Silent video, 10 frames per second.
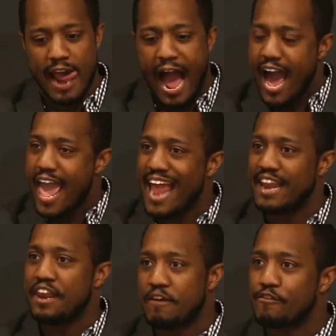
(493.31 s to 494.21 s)
I had
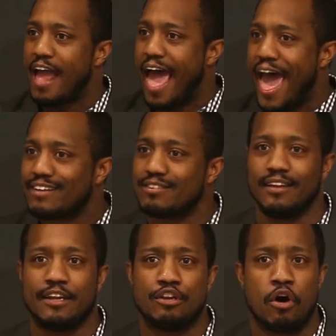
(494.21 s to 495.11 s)
never
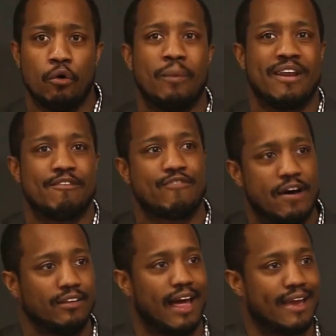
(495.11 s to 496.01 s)
actually known what it
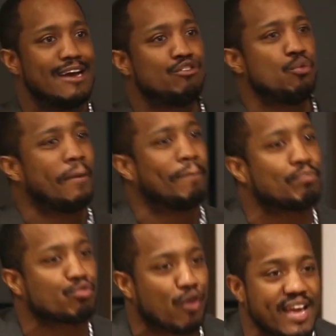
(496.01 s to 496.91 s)
felt like to
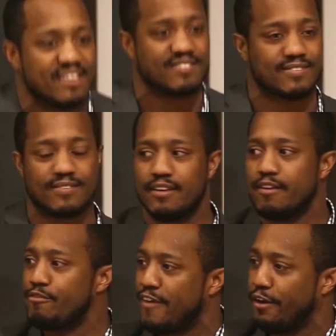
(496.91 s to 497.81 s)
embrace
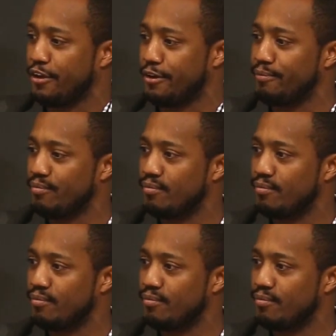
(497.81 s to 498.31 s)
failure,